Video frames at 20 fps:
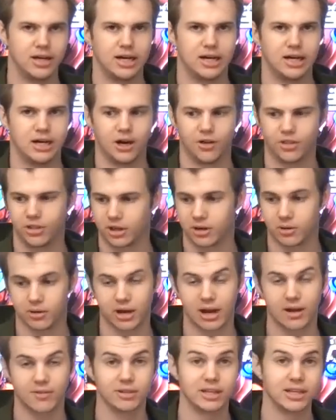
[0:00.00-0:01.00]
I think I'm
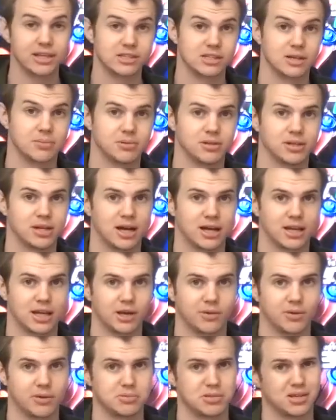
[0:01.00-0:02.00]
going to have links up on the
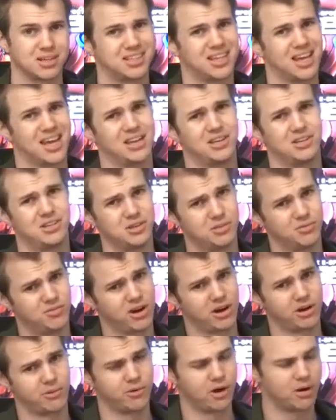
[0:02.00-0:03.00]
arcade website. Dan, he did
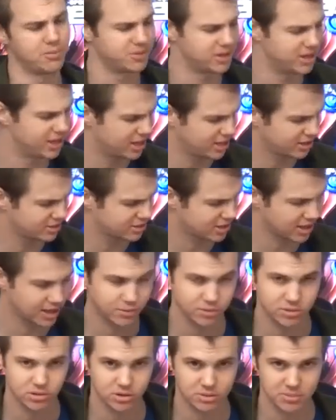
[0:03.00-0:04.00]
very well. But here today
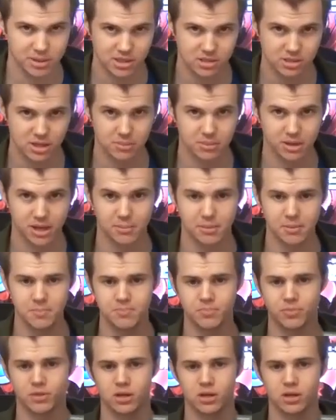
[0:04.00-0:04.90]
we're talking about Cybergamer.